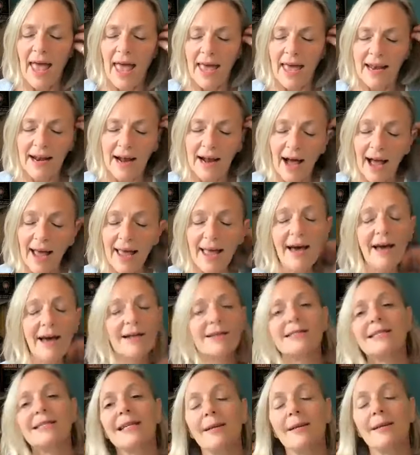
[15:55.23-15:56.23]
And I
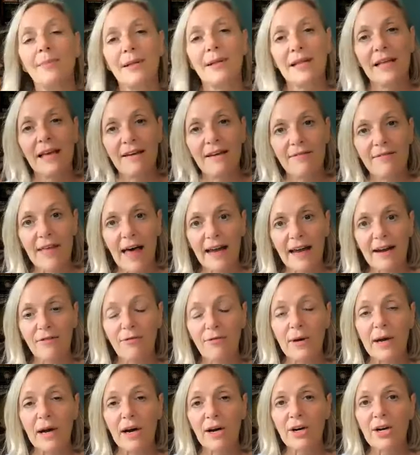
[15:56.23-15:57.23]
honestly believe that
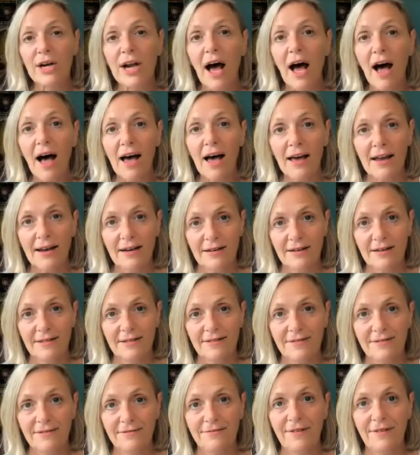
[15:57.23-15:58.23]
if we are not
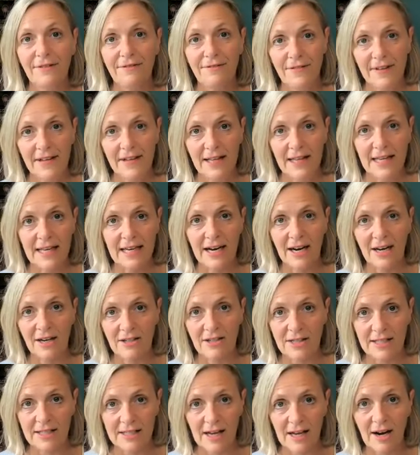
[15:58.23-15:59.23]
fulfilling
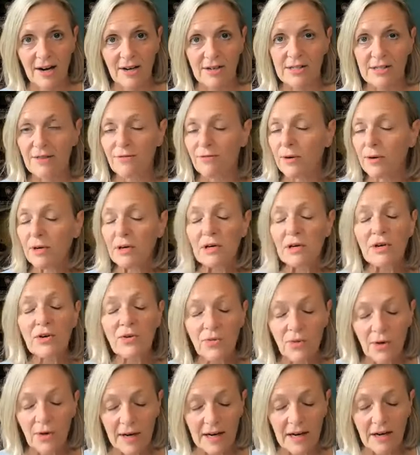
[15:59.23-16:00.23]
our desires, if we're
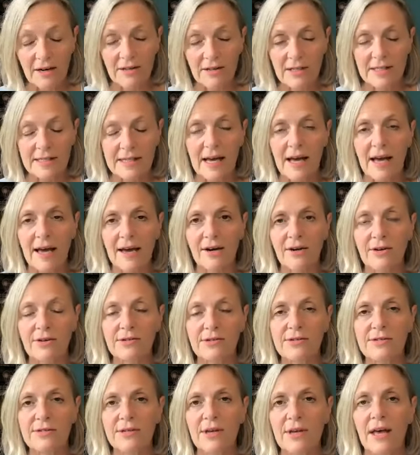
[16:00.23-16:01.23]
ignoring our
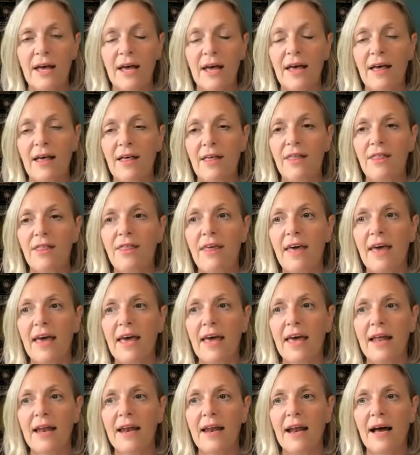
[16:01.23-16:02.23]
desires,
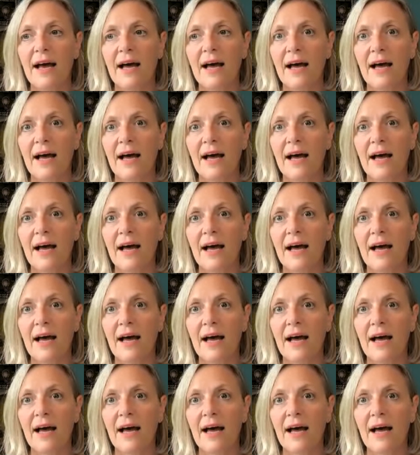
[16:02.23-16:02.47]
then